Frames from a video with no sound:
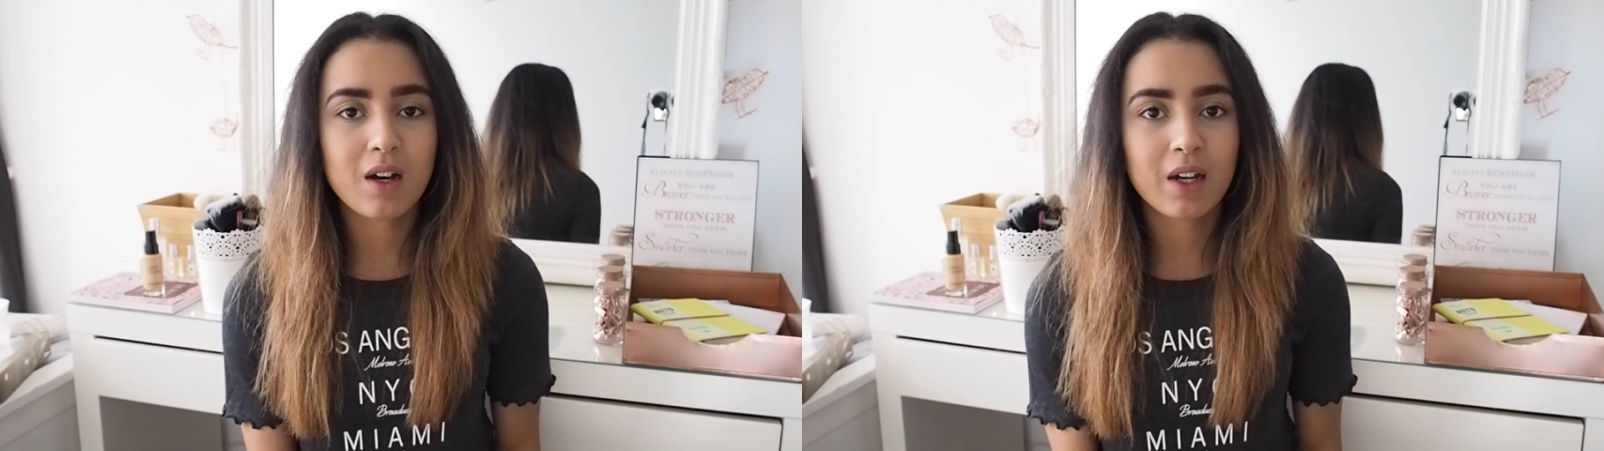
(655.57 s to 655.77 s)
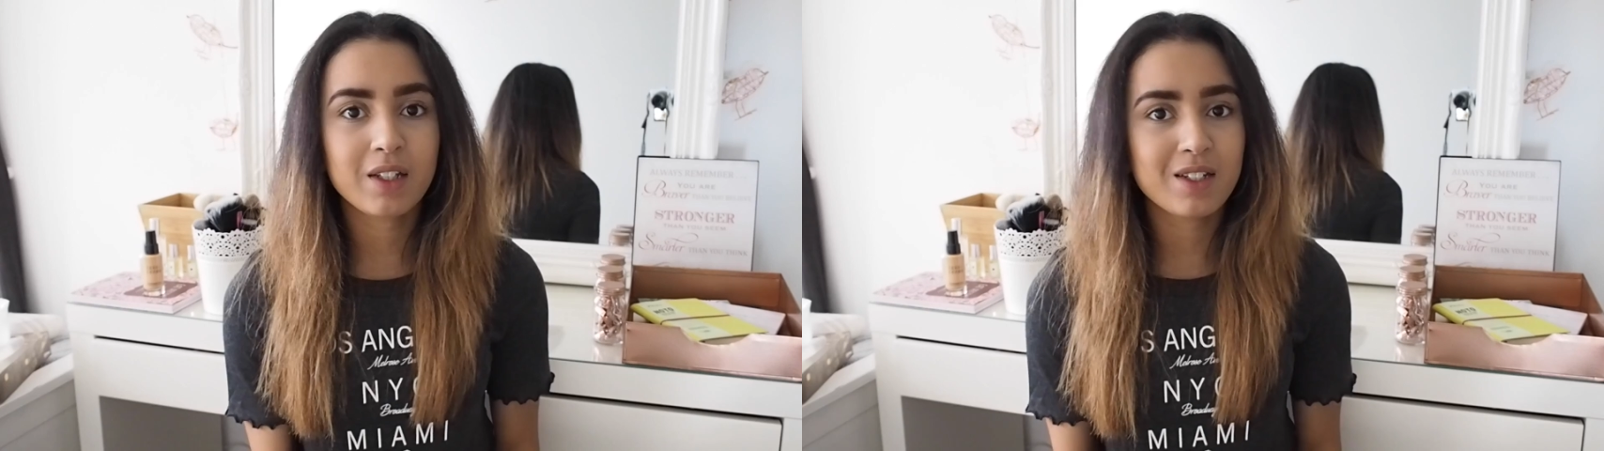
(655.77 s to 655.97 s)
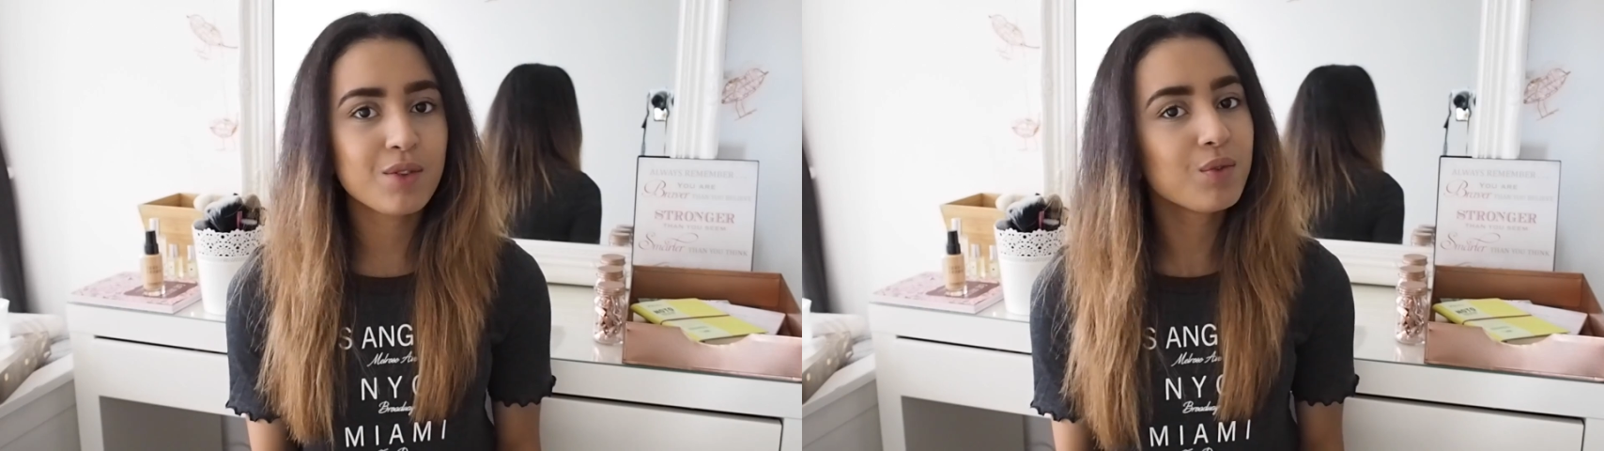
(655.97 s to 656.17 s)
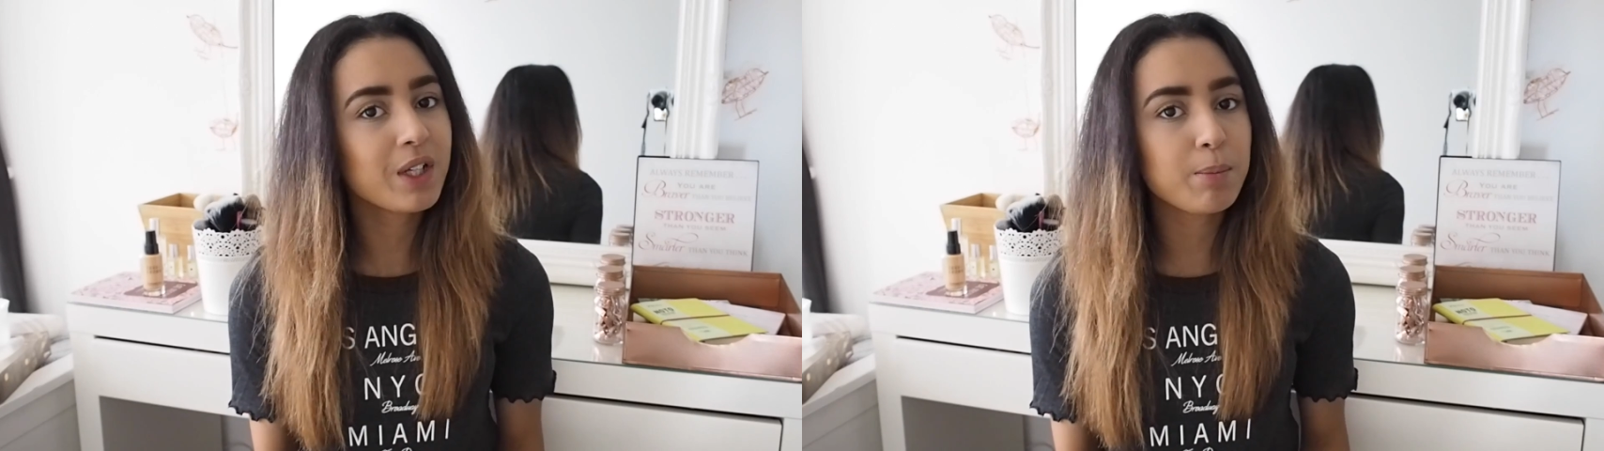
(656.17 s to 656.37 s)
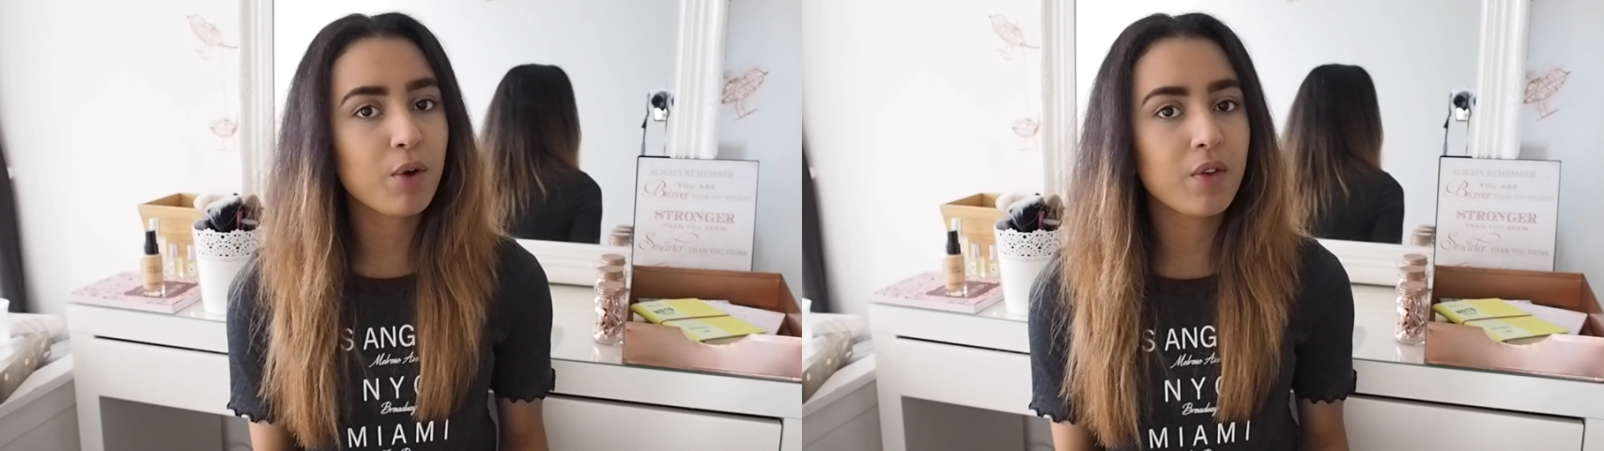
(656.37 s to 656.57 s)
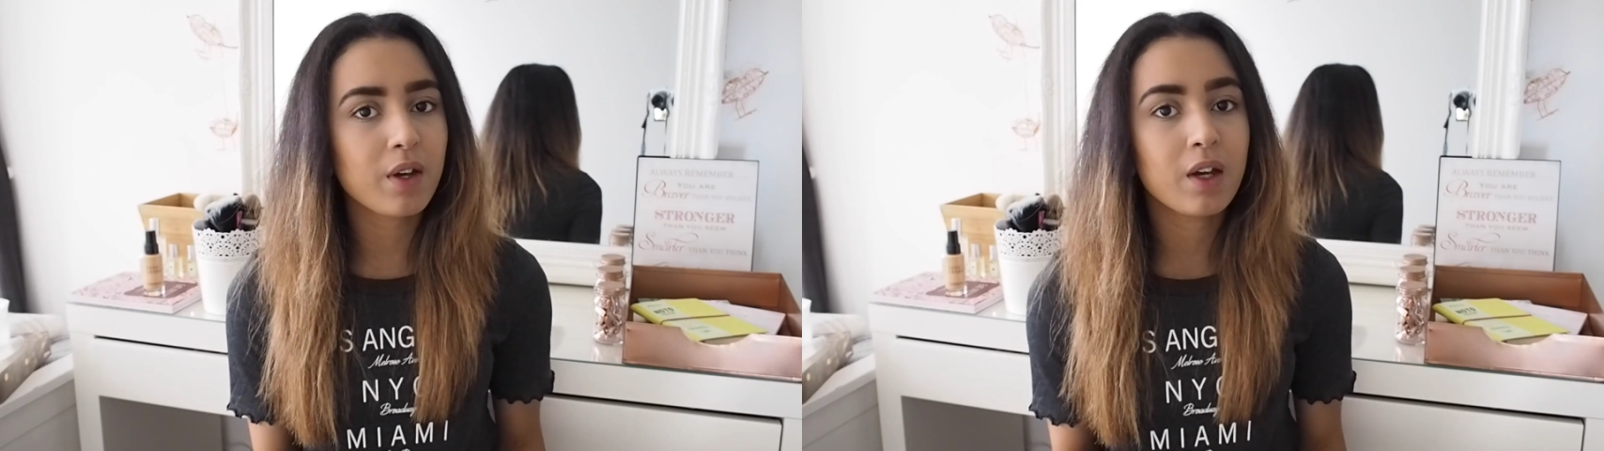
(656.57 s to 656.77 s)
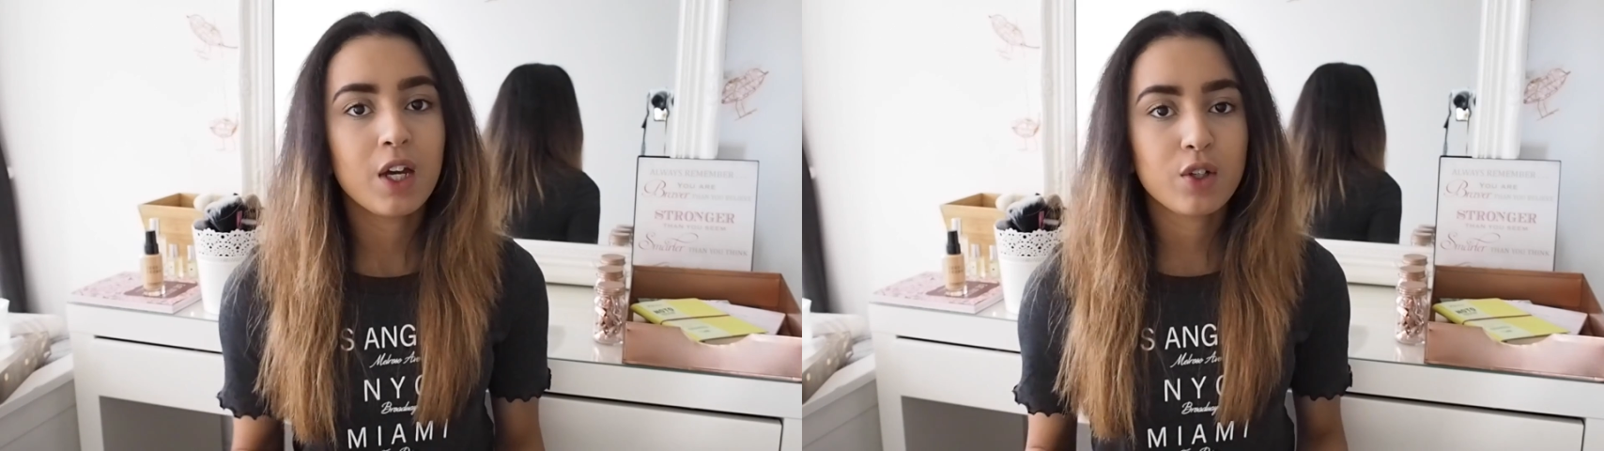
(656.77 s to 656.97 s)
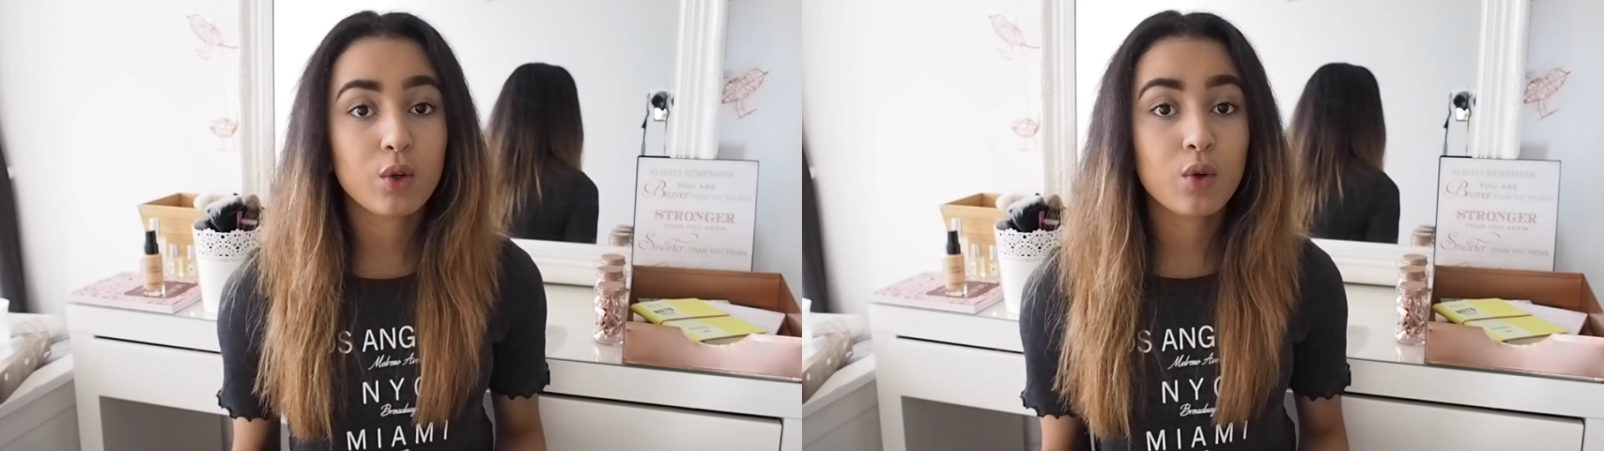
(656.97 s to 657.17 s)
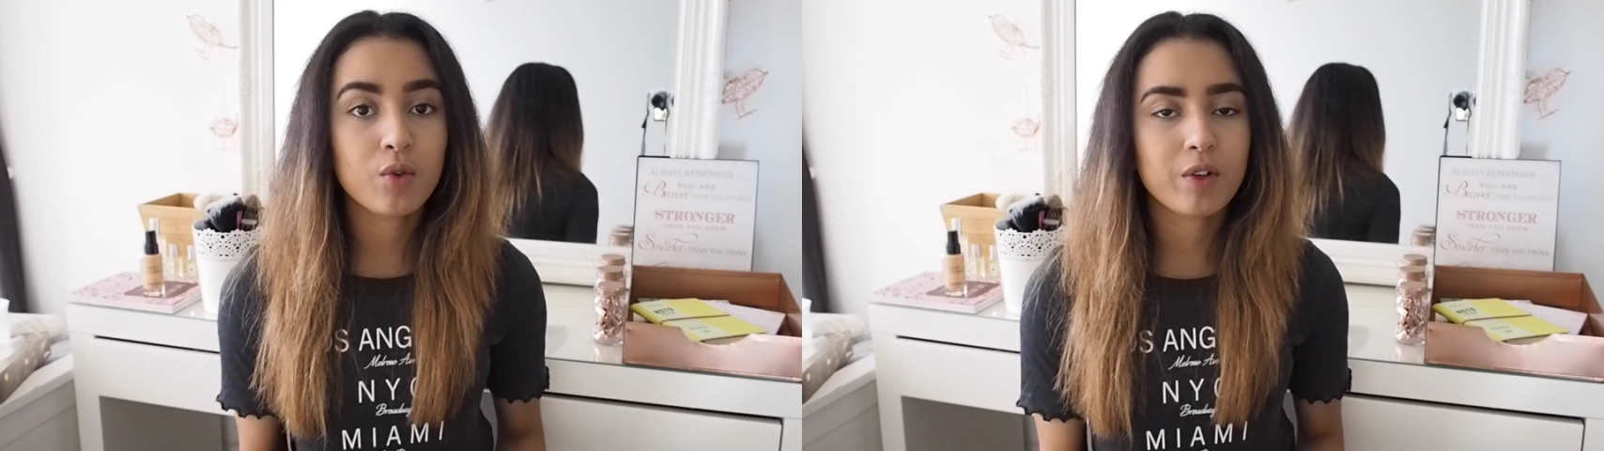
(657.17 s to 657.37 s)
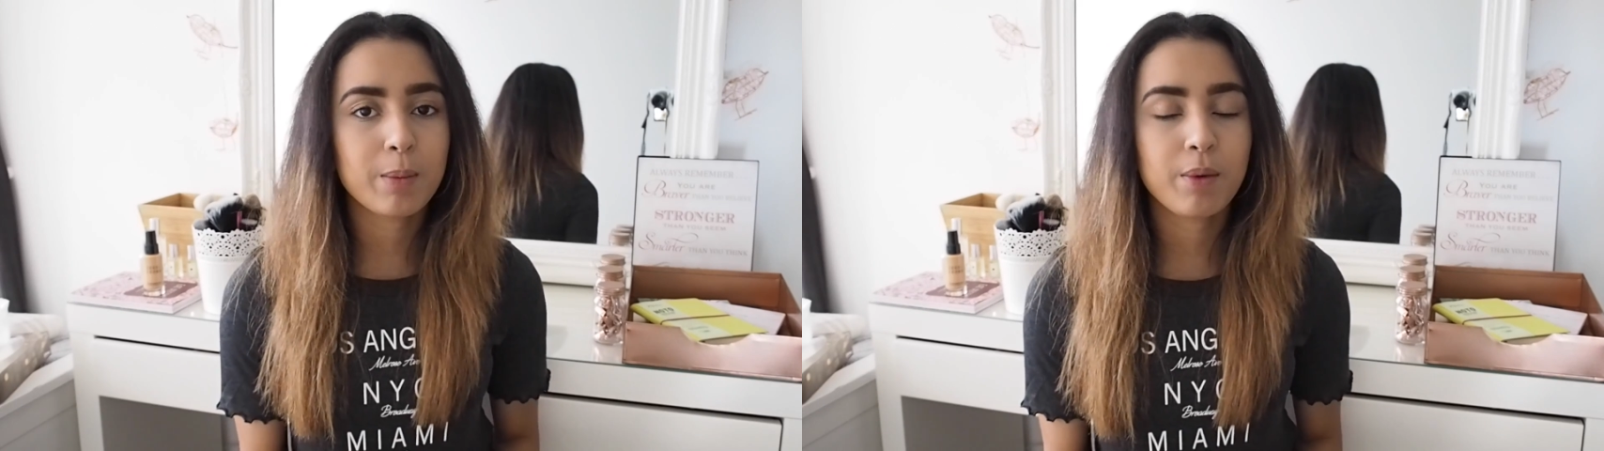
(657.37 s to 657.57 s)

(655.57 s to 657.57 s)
I didn't really bother to order it,